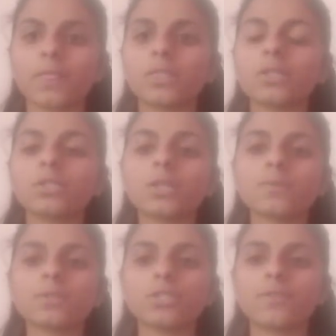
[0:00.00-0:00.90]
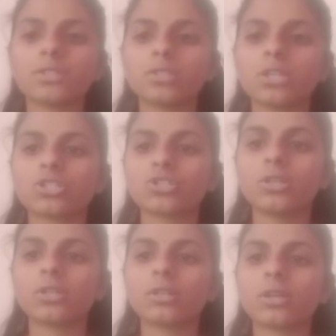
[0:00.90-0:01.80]
The terms
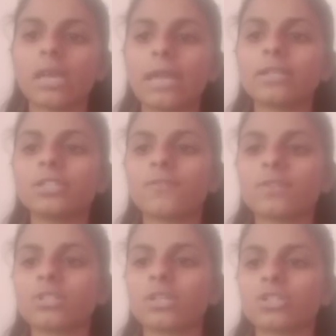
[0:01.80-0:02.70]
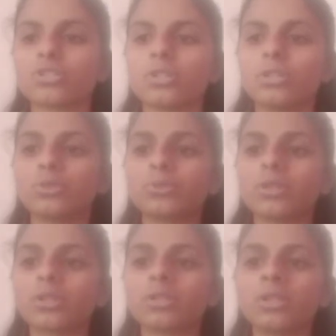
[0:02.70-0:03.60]
investigational drug and investigational new
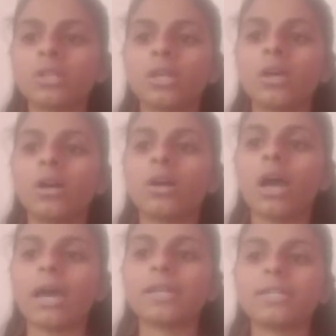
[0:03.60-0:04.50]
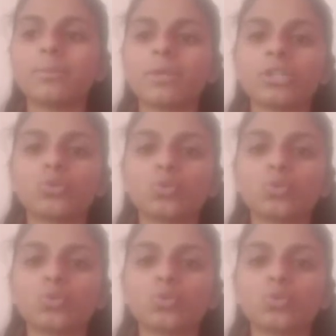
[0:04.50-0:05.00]
drug are deemed